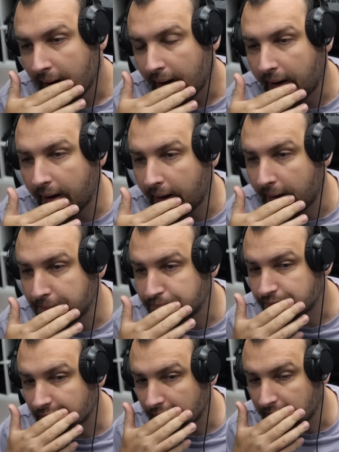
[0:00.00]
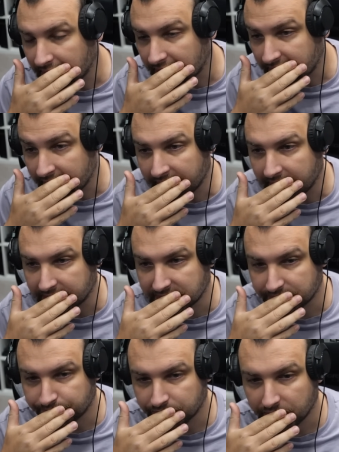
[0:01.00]
But the thing
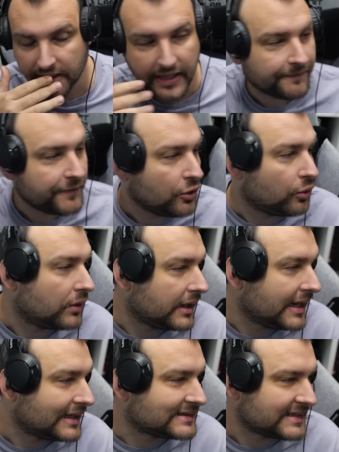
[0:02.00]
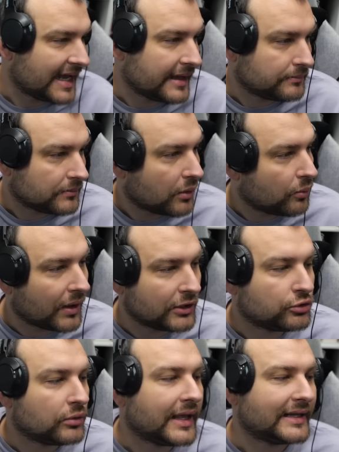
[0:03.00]
is, if you, let's say,
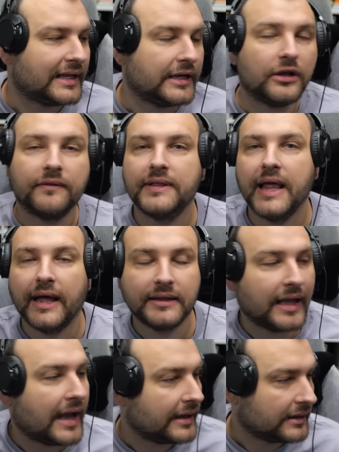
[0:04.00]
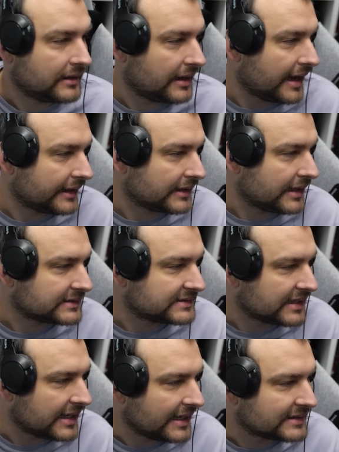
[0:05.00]
want to get rid of their tank, right, let's
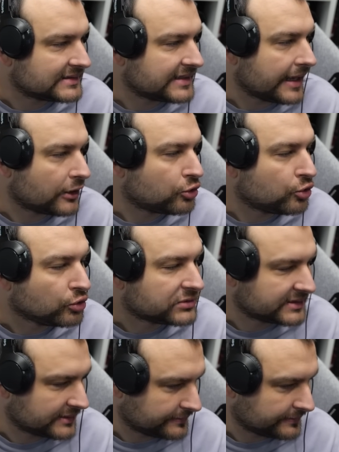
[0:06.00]
take Kust.